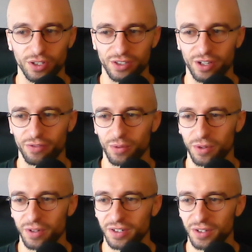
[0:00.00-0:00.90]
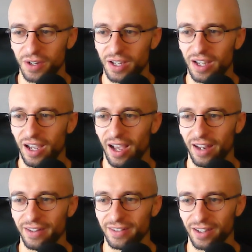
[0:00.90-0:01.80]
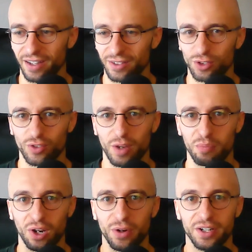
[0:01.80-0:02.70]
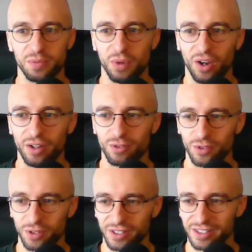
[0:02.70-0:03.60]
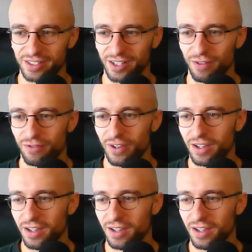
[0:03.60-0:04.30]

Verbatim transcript: and stuff that we were into and uh, sort of like blowing his mind with all of this stuff